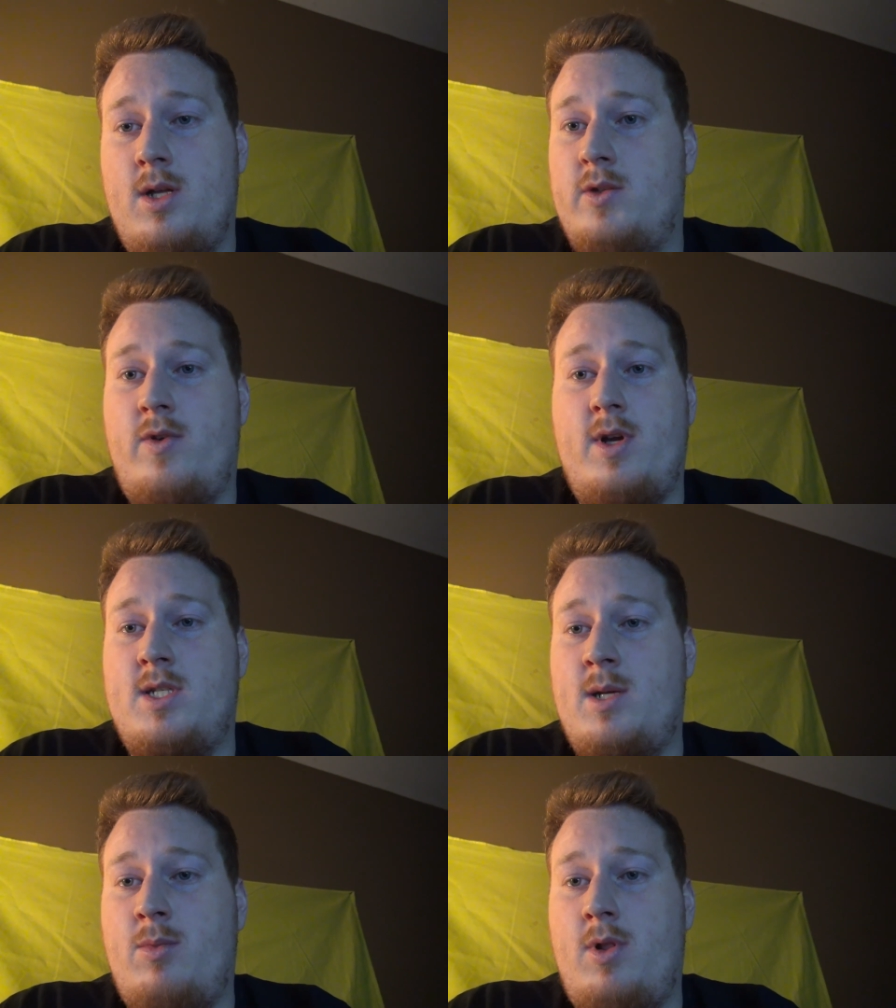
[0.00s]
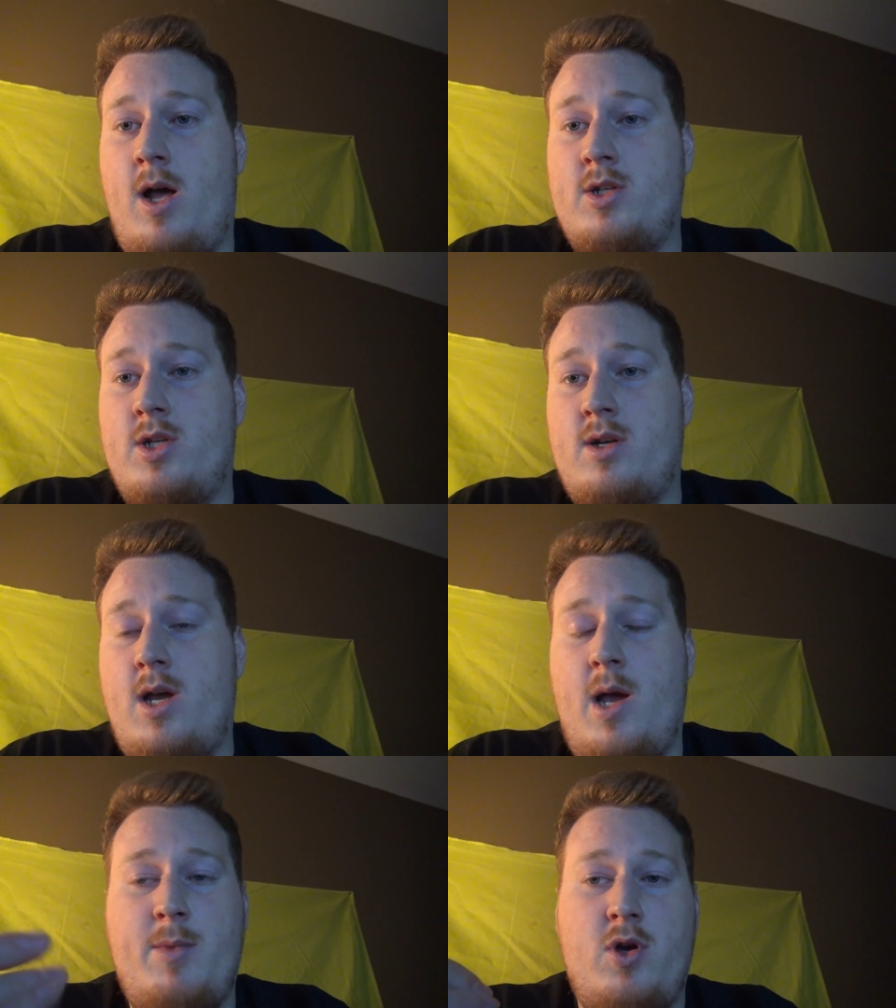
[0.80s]
It's very simple logic.
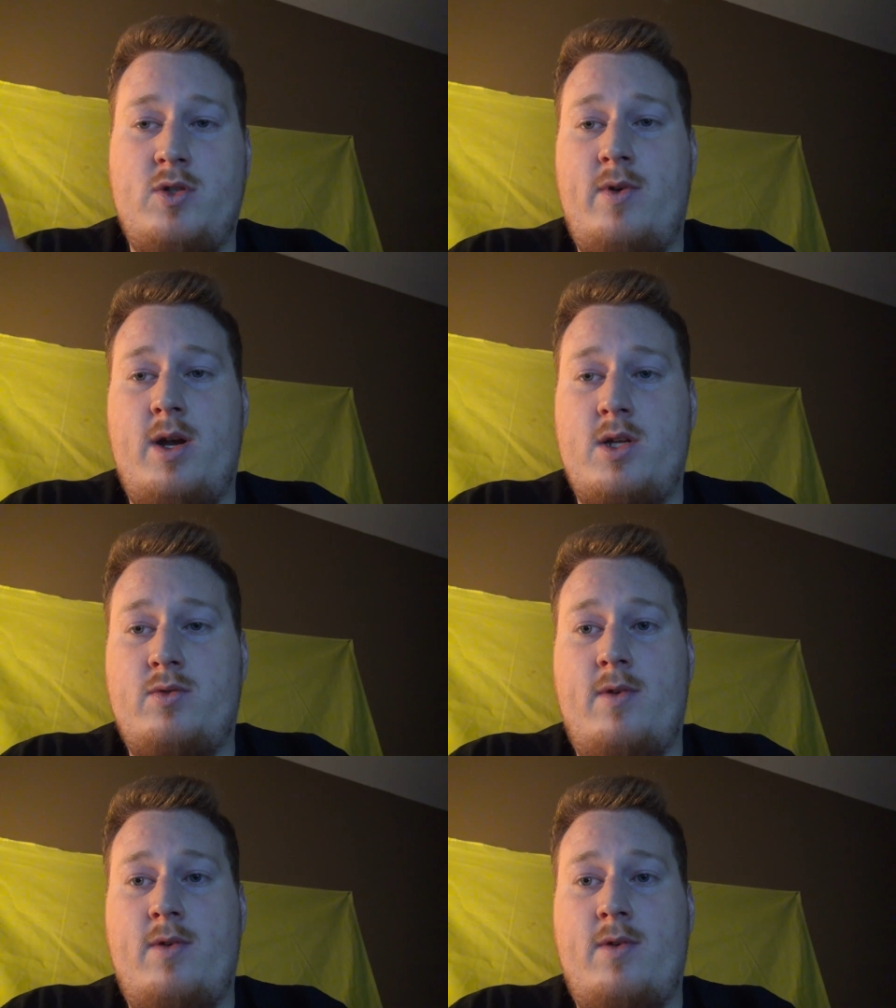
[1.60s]
I'm your host for Anarchist